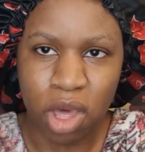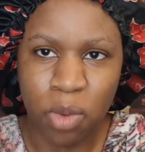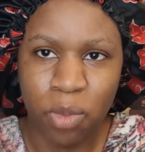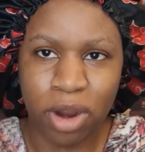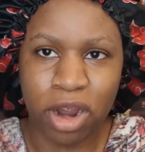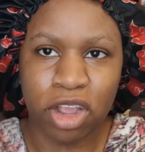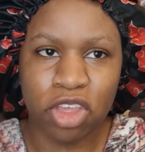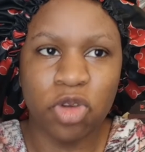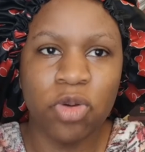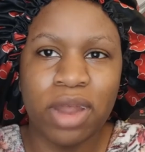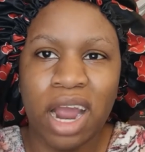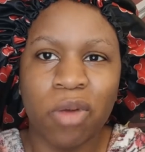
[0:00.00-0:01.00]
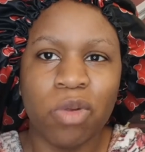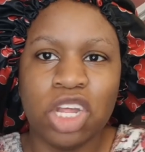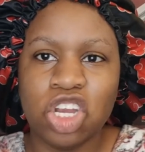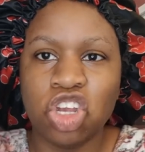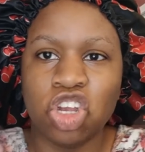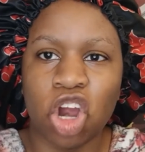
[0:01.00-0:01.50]
where you're not really
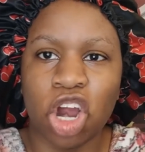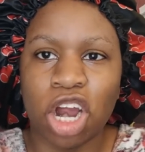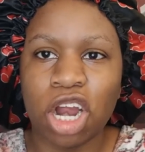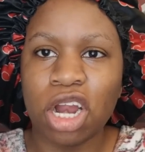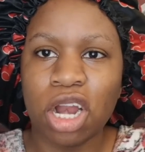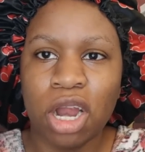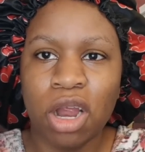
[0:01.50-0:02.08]
sure